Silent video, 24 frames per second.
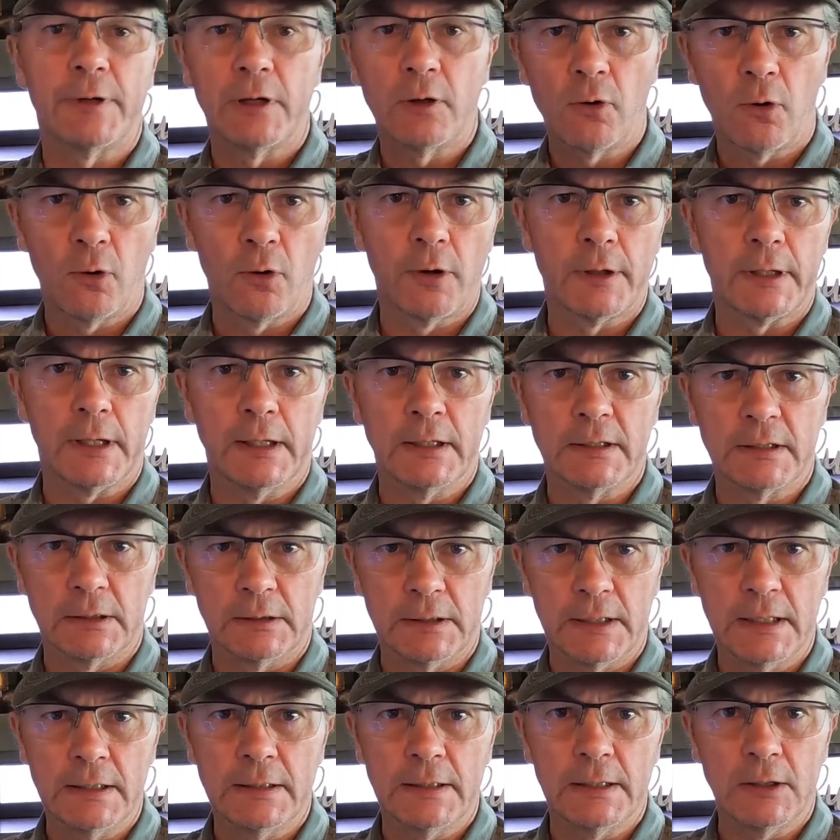record and
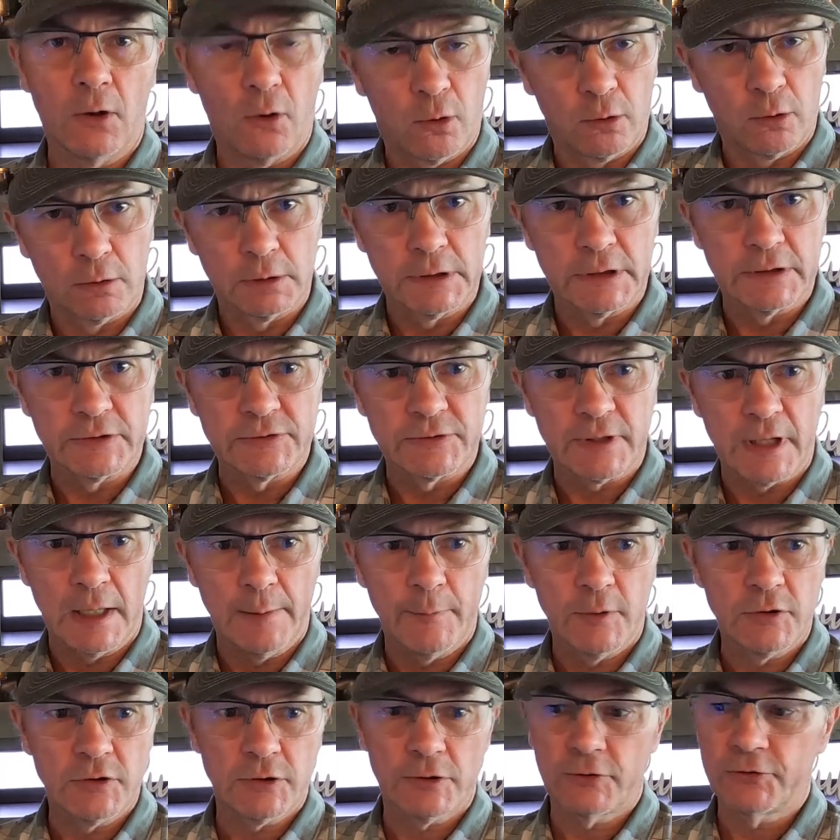delete the oldest
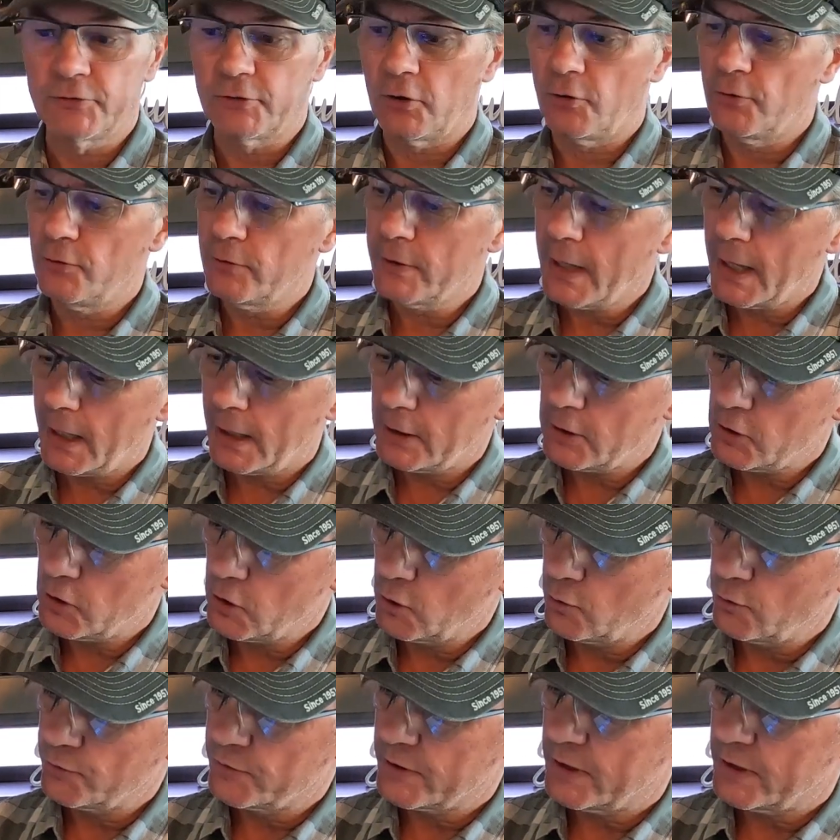images, so you can use